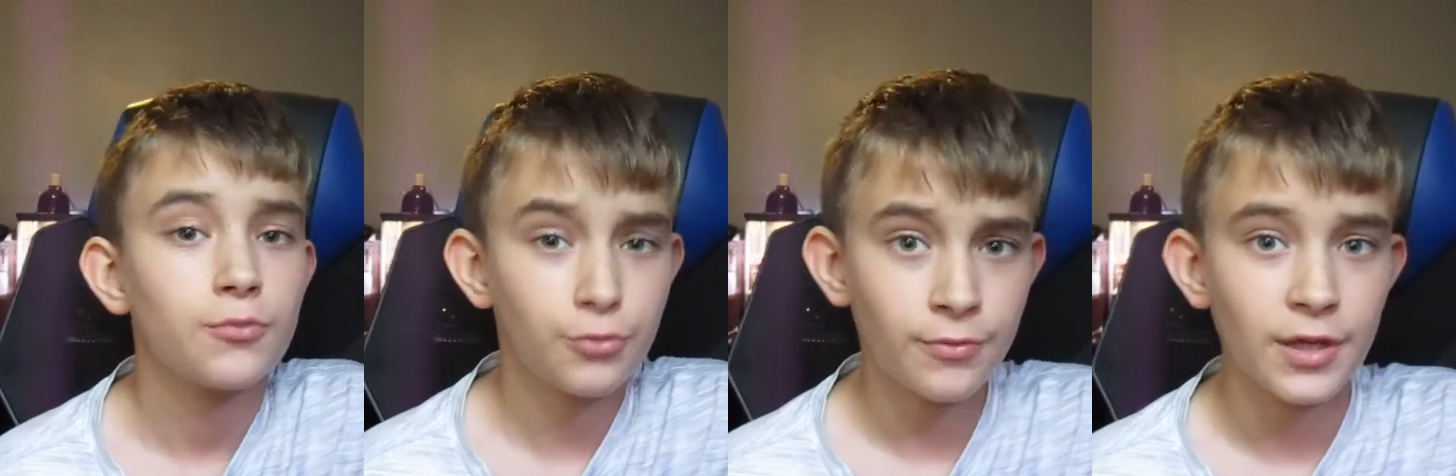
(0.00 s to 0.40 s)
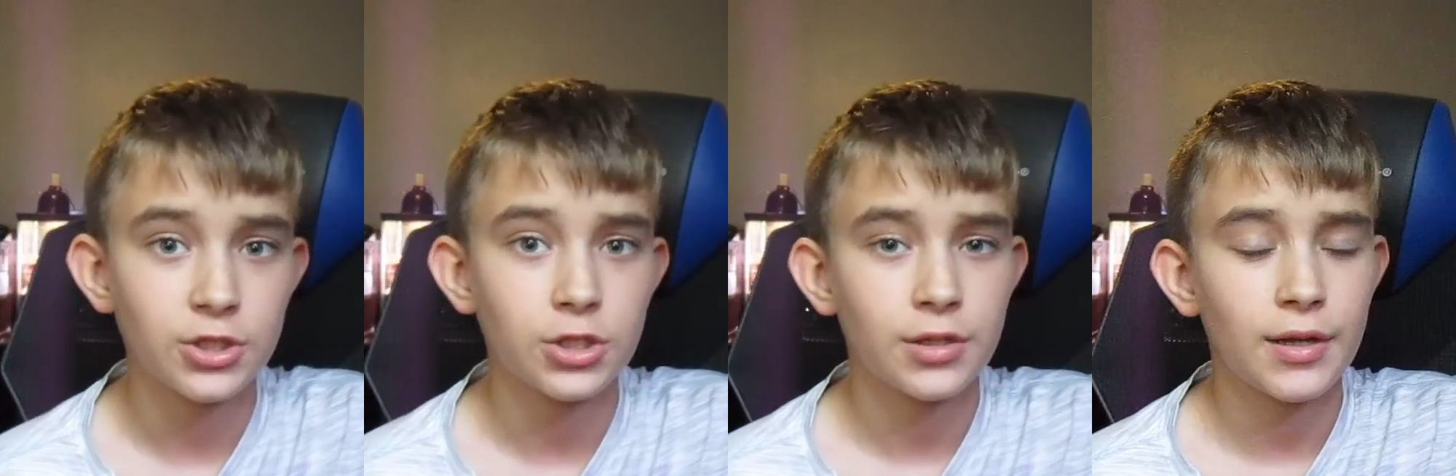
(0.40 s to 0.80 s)

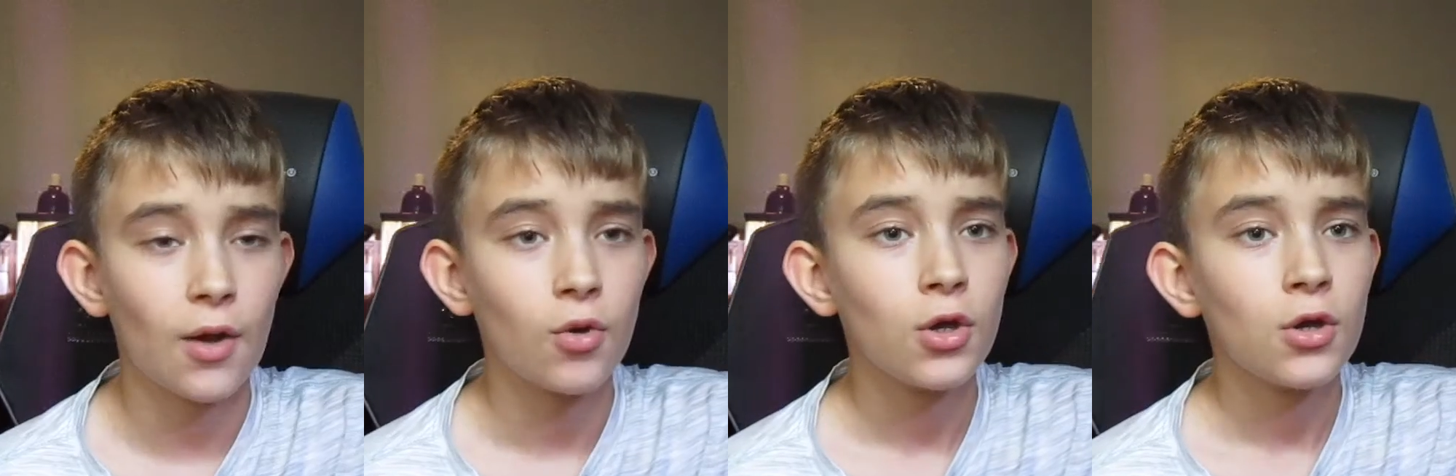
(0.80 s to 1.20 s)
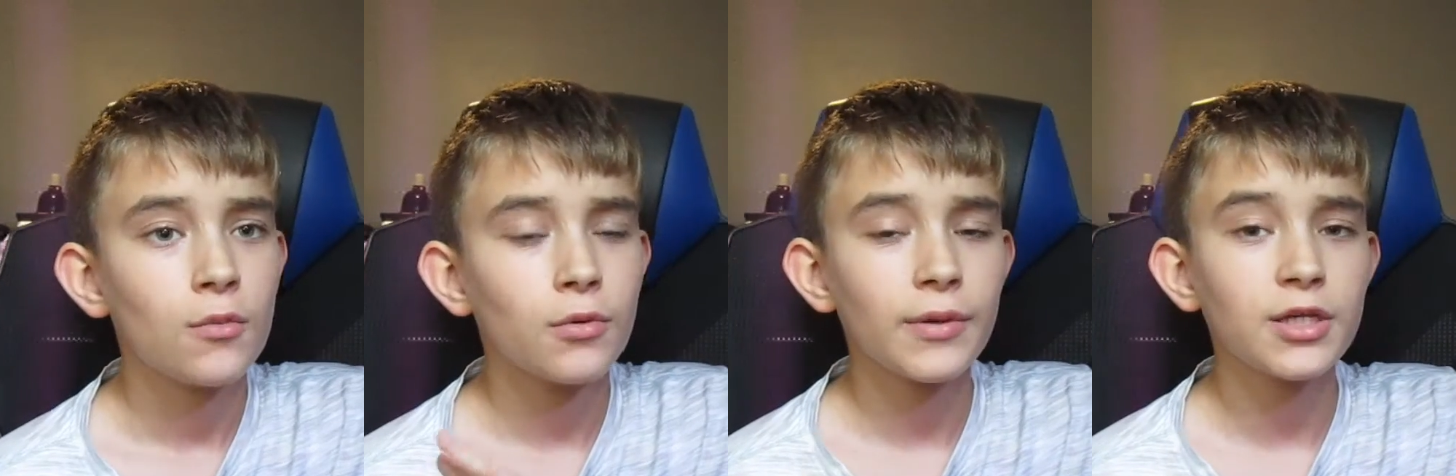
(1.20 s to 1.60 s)
Brumation. Now,
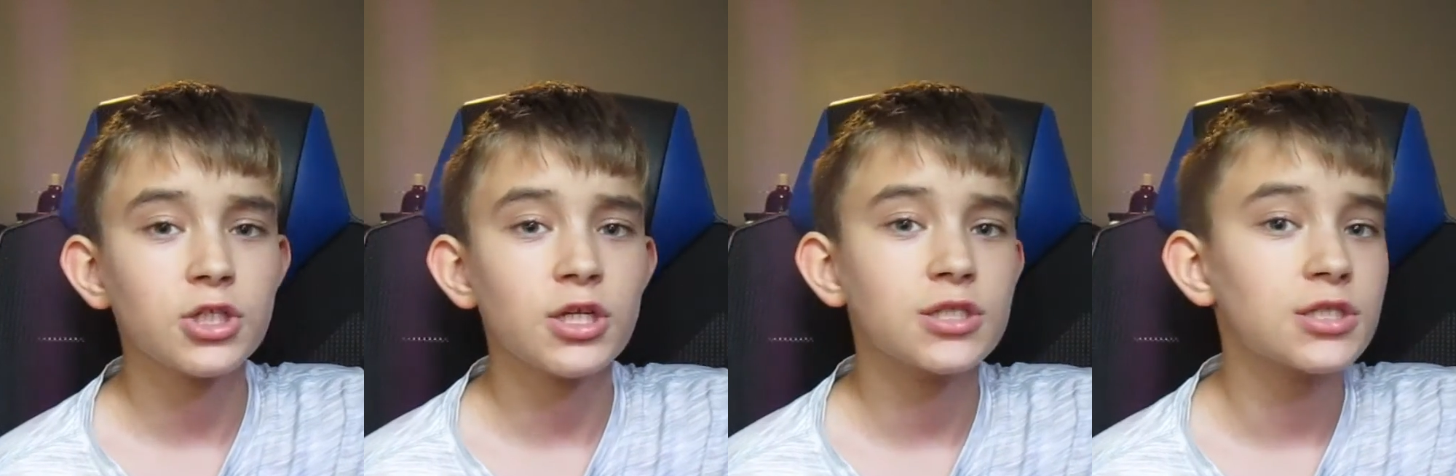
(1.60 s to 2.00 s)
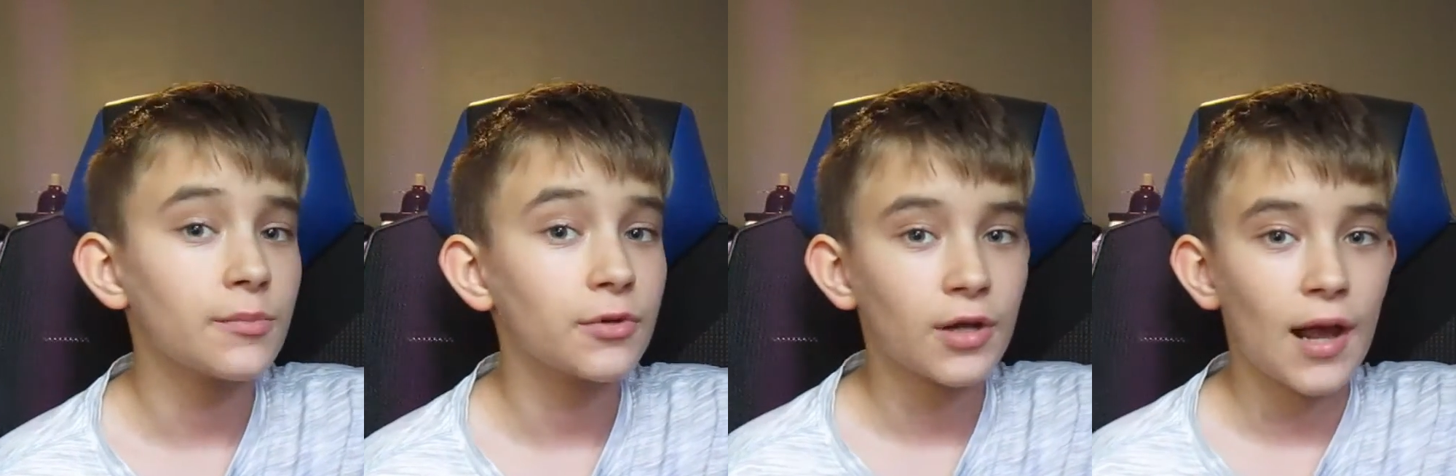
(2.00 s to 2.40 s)
Brumation is
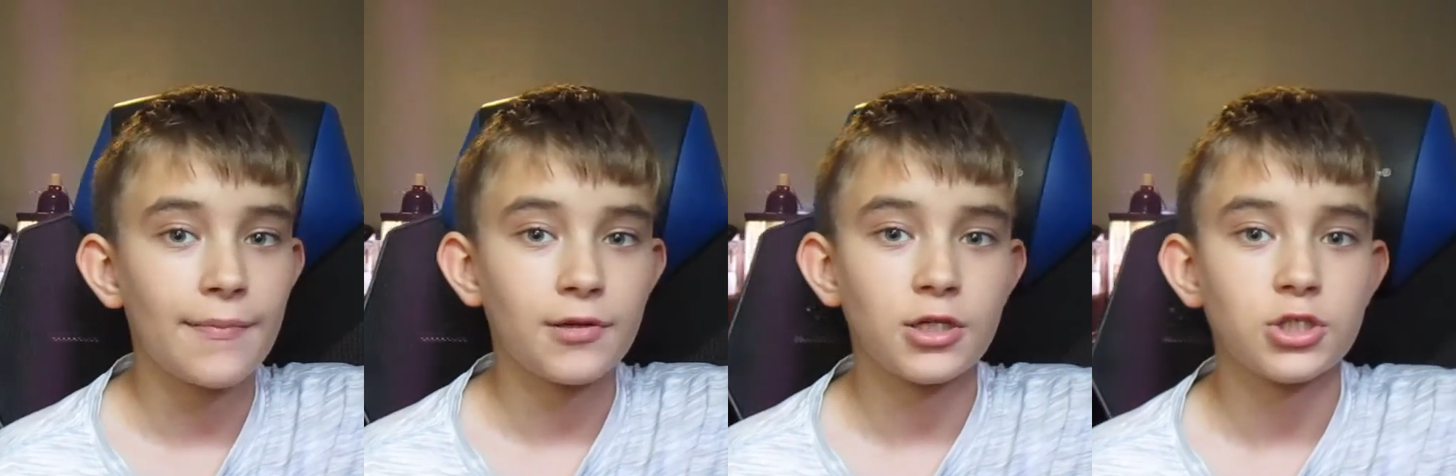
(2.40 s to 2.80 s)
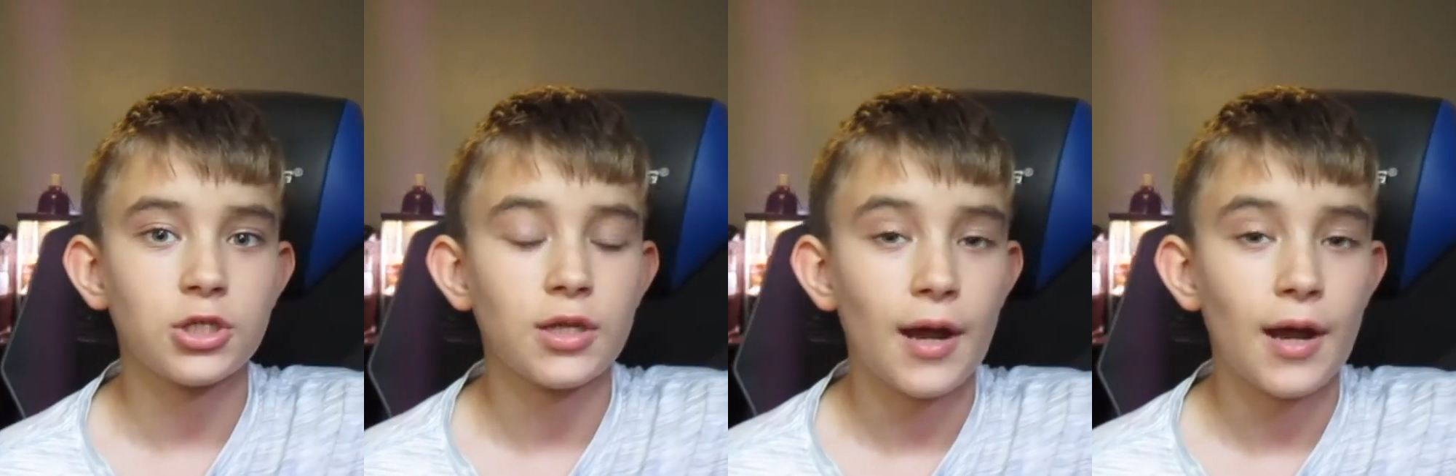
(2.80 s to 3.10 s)
similar to hibernation.